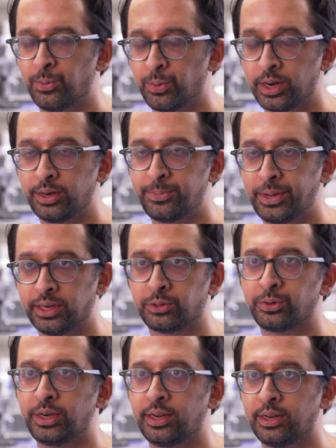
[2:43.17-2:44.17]
what being
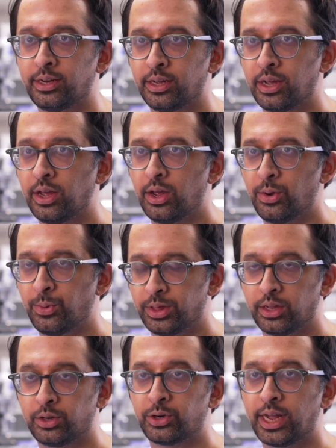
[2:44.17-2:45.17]
treated
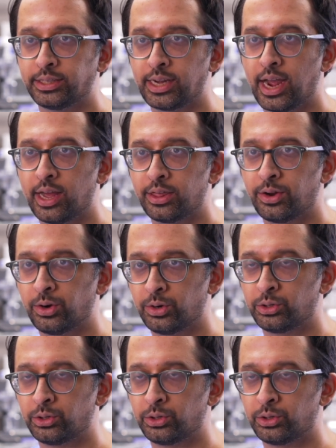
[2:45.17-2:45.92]
with a transcatheter